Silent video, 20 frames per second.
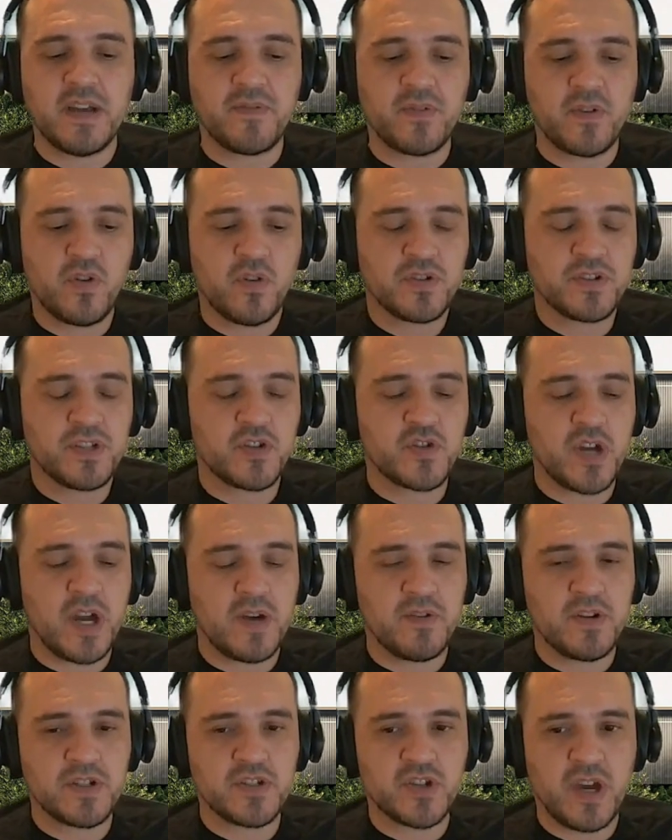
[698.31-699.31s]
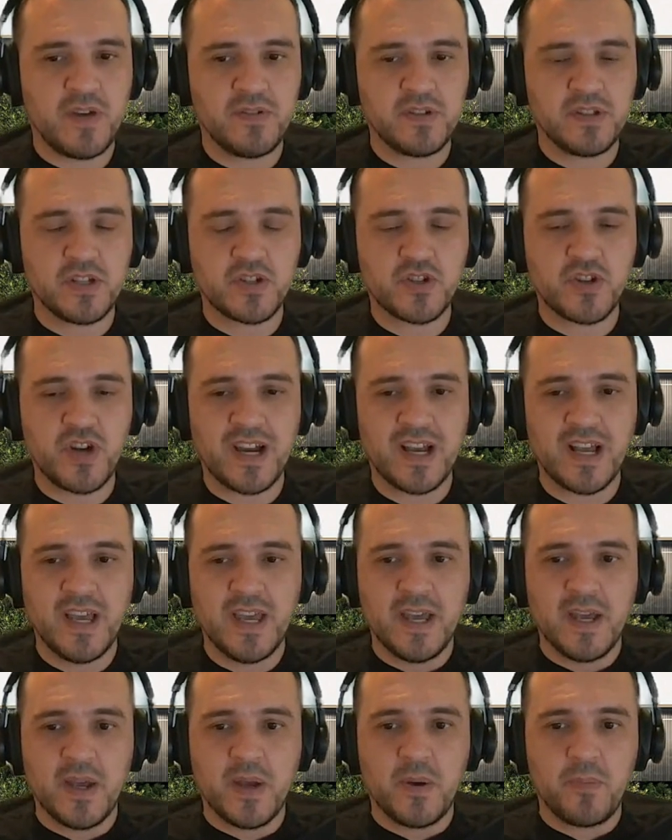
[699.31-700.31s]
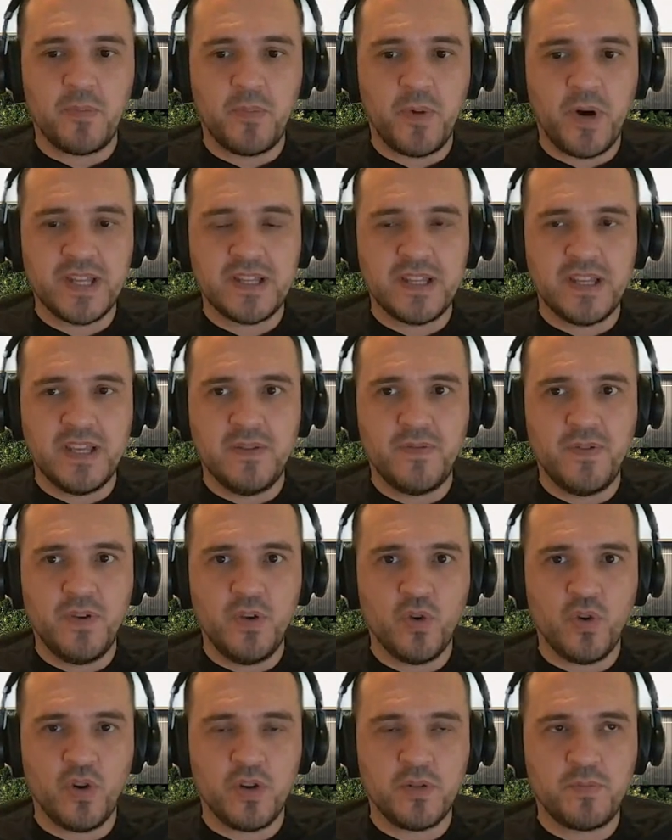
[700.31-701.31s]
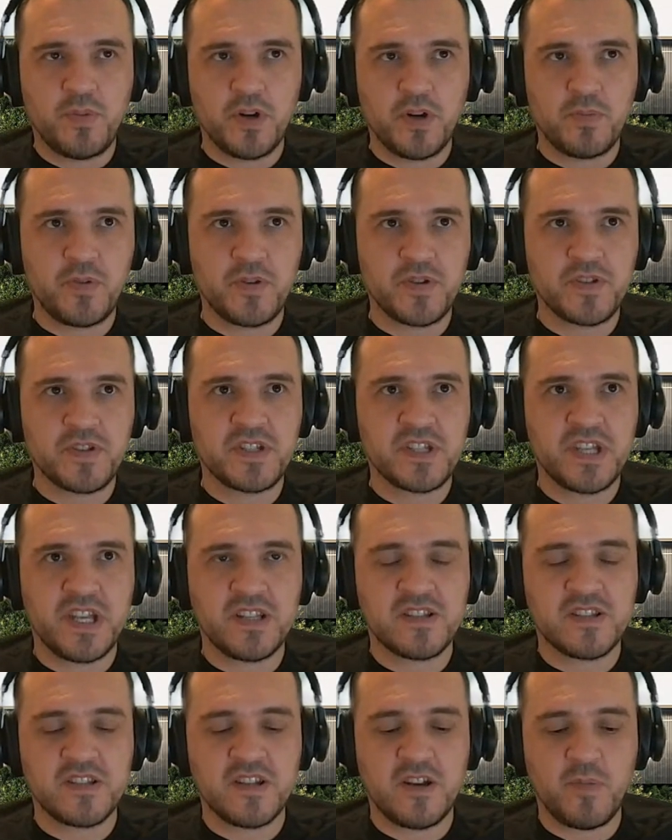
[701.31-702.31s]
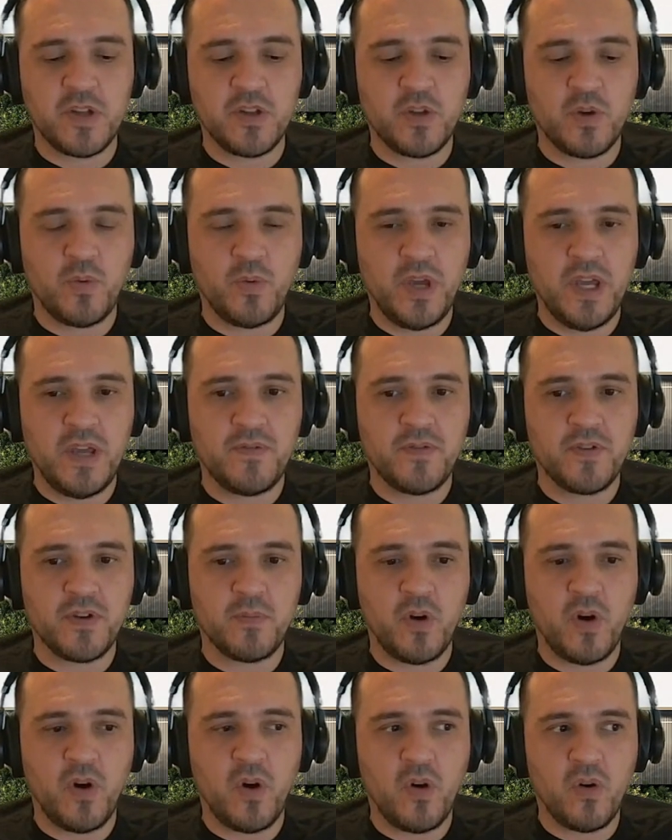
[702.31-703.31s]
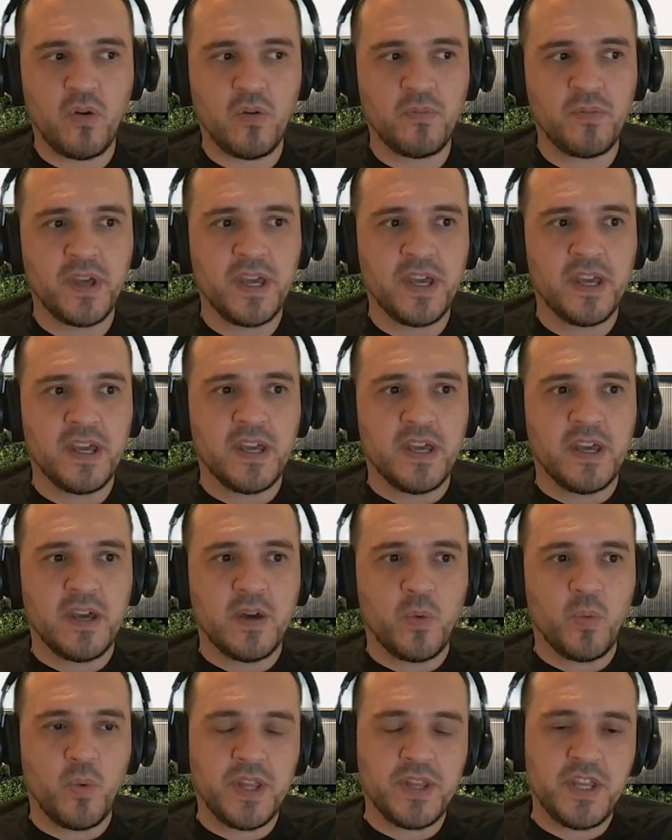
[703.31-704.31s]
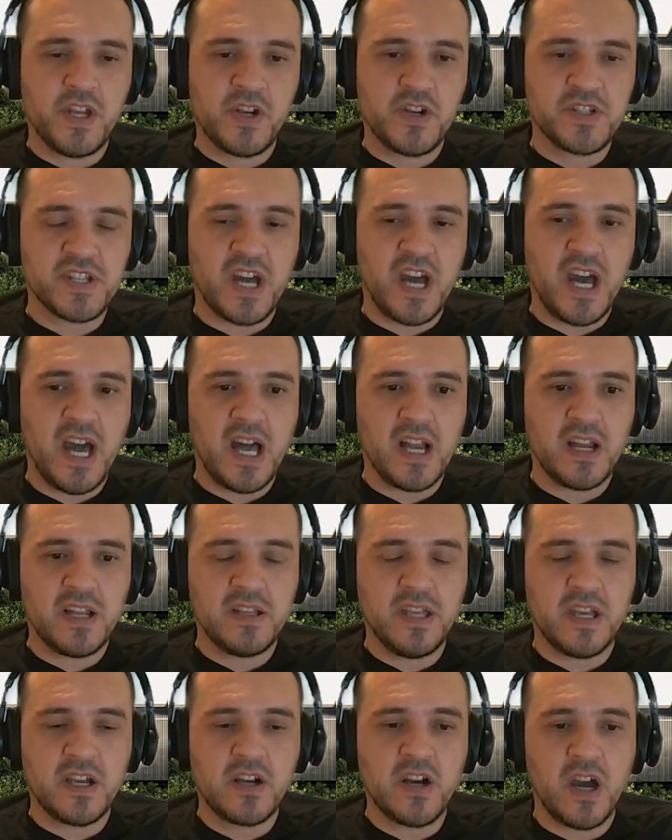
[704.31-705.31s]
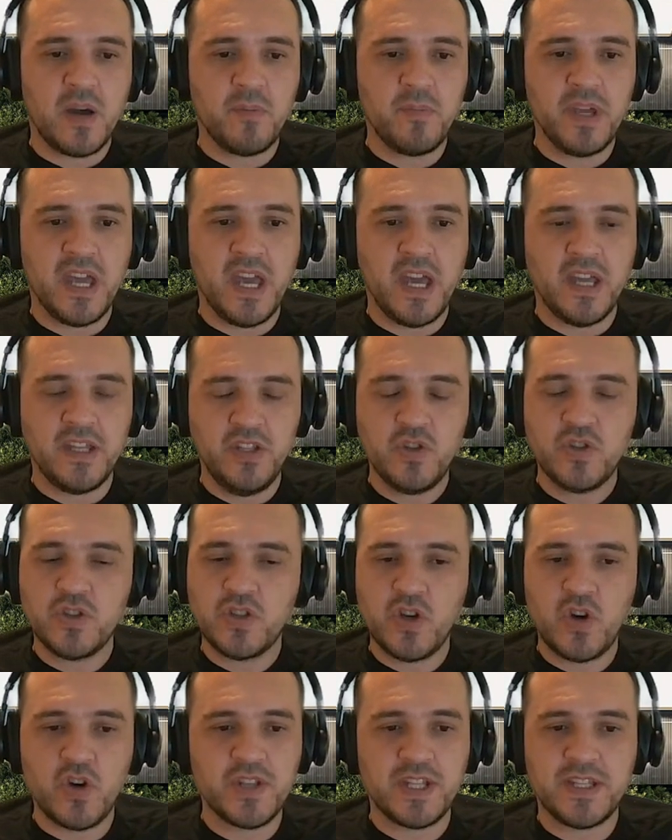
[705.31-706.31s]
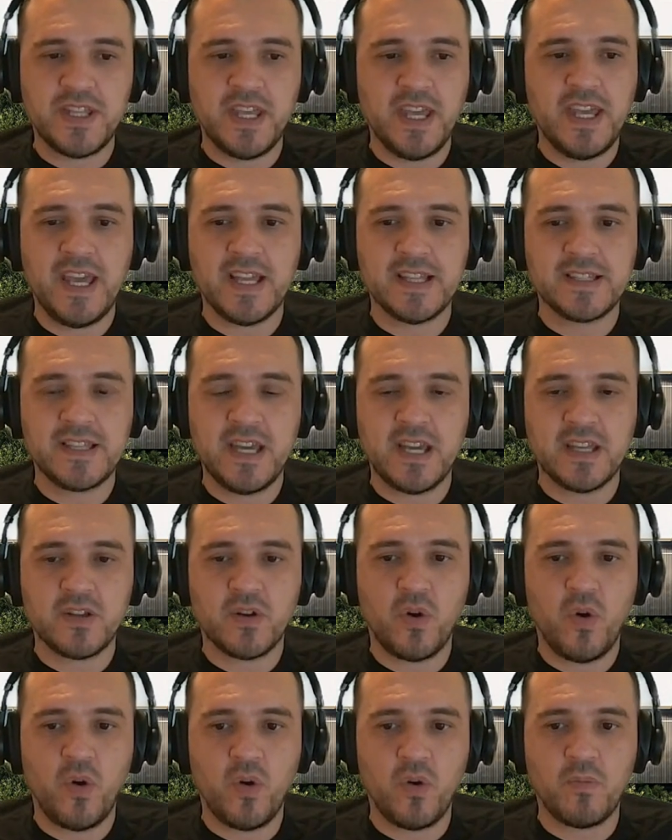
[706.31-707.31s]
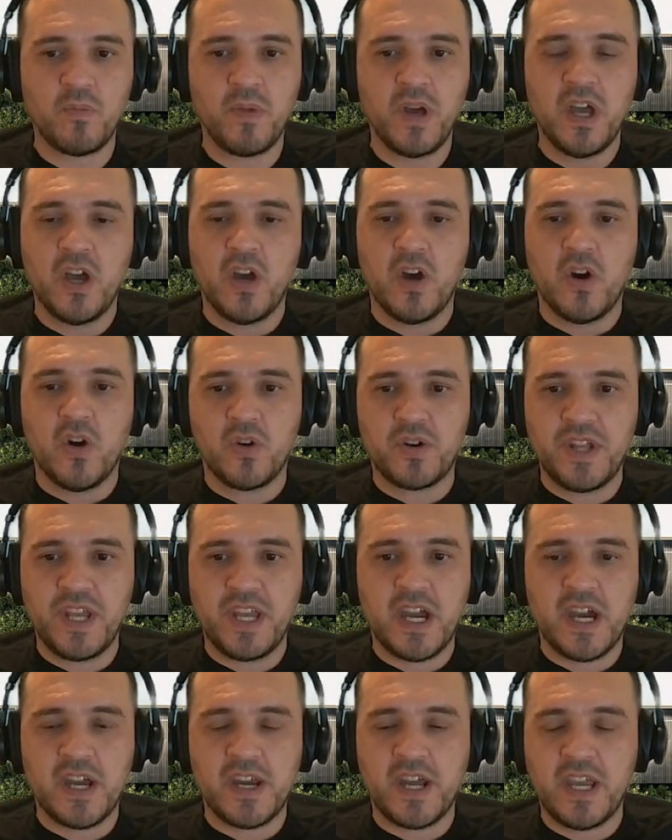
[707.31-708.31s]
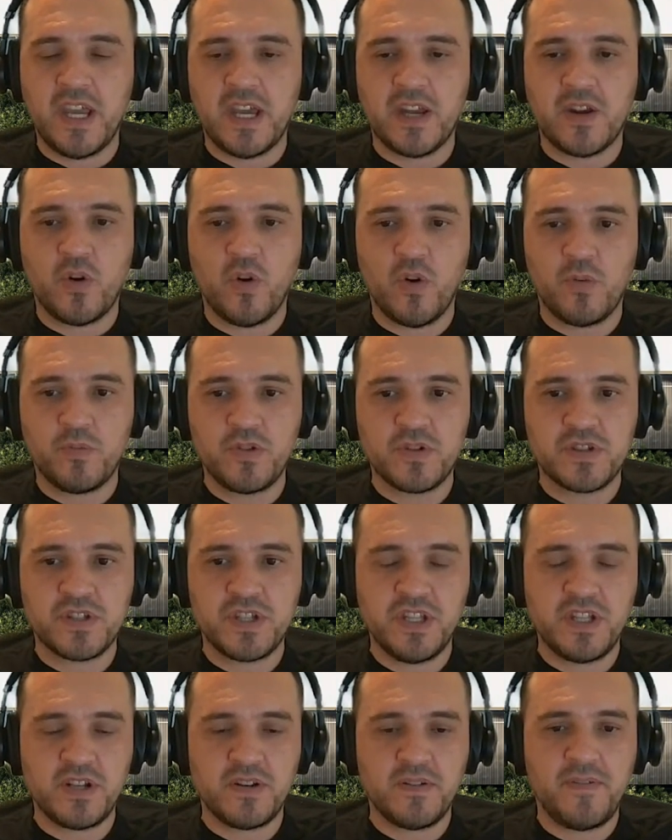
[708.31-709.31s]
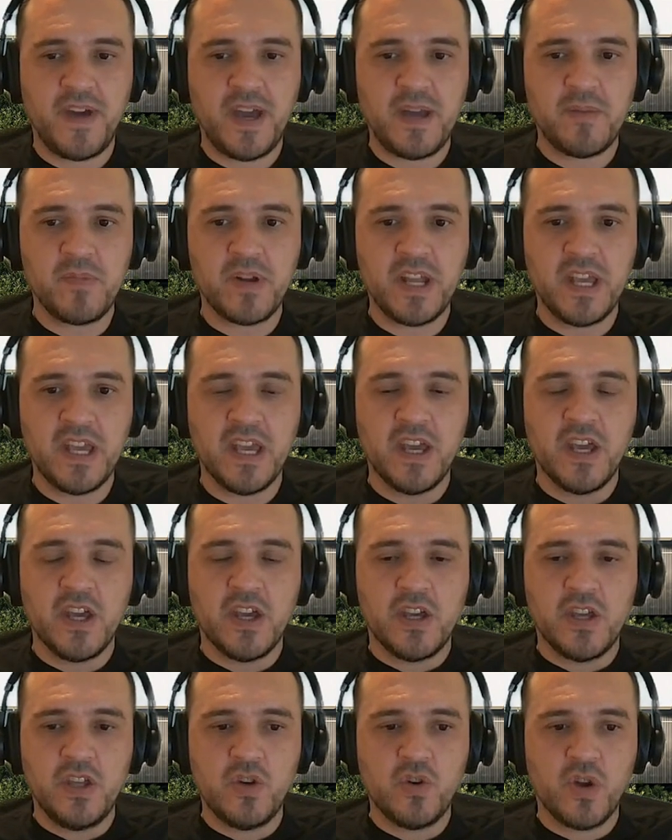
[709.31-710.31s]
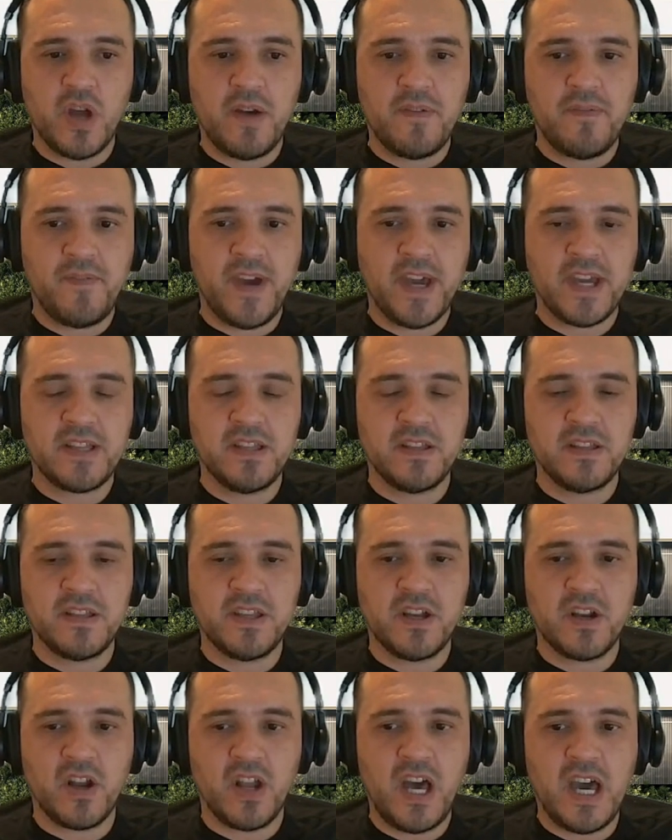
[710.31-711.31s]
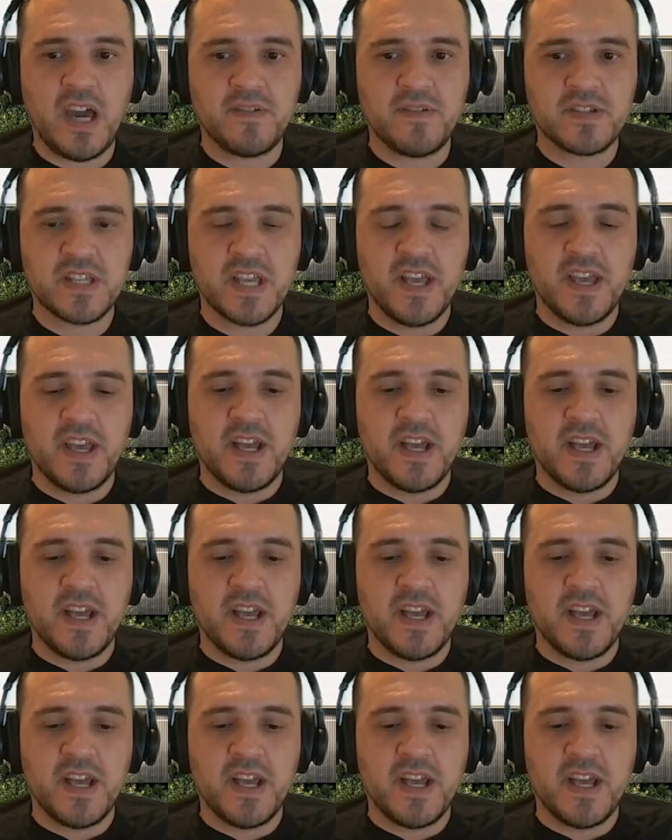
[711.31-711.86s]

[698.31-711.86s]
Of course, the driver is driving the truck, but if you on purpose send someone away from home when there's a holiday coming and you know that they can't get home or they gotta get home to see their family, you're affecting their lives.